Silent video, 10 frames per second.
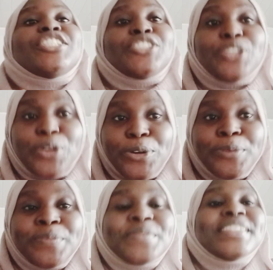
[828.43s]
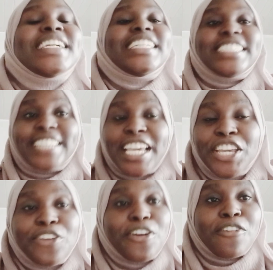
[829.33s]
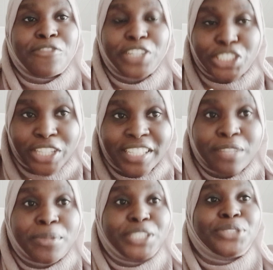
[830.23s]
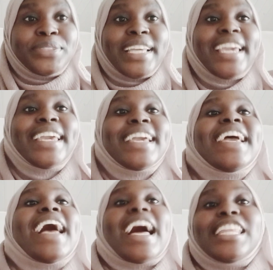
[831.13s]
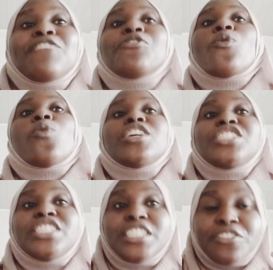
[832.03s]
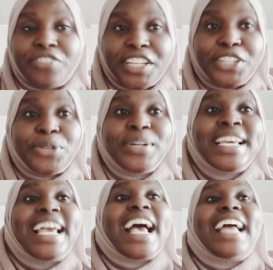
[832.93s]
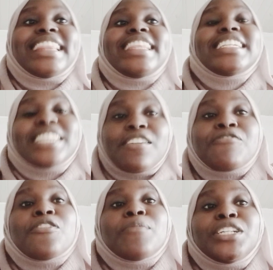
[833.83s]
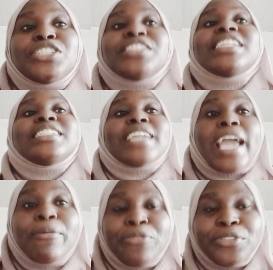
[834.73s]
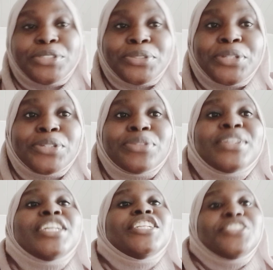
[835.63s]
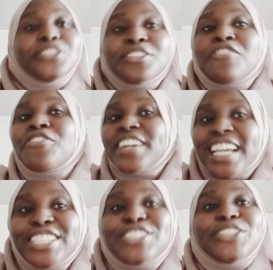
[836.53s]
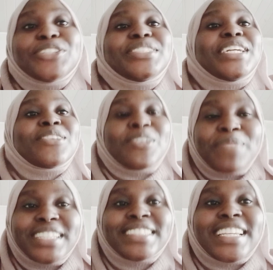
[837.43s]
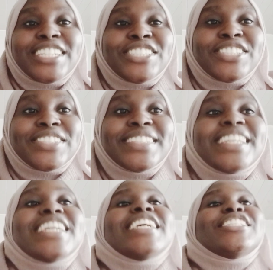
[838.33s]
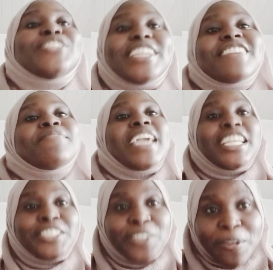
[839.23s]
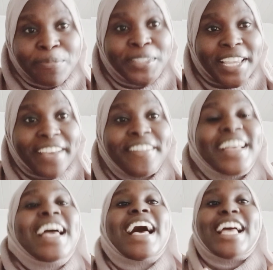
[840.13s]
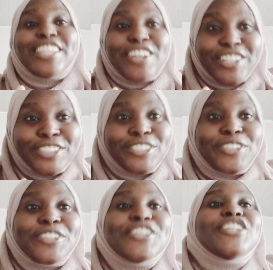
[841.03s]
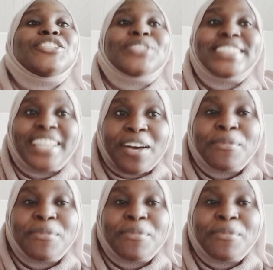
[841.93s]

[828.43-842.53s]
So, thank you all for joining me today. And if you watch this video and this information is helpful to you, do not forget to use the comment section to give me a thumbnail, and also to tell